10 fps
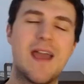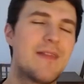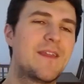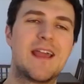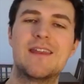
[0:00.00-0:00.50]

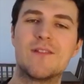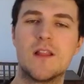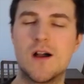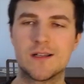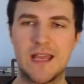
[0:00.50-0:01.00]
At the end of a
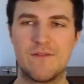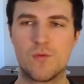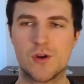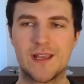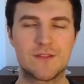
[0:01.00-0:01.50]
long day of
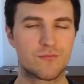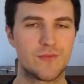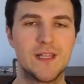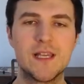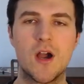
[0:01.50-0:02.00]
work, it's
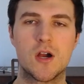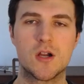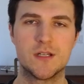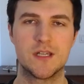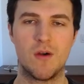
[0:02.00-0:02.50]
really
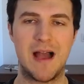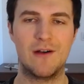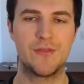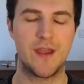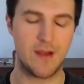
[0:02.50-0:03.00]
hard to go
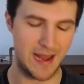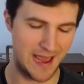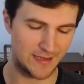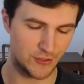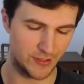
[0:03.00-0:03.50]
out there and
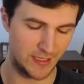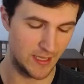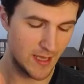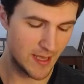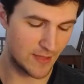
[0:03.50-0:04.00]

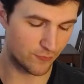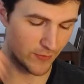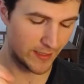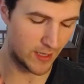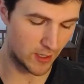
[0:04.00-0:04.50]
actually, it's
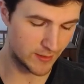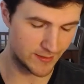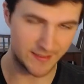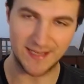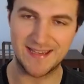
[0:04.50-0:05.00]
really hard
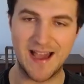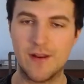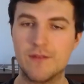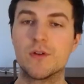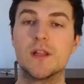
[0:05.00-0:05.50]
to sit
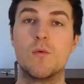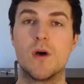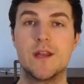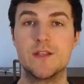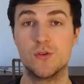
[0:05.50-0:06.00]
down and really
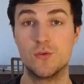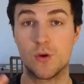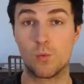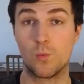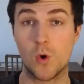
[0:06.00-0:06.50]
want to do
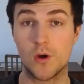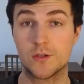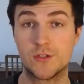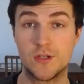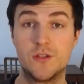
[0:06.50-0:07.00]
your work, to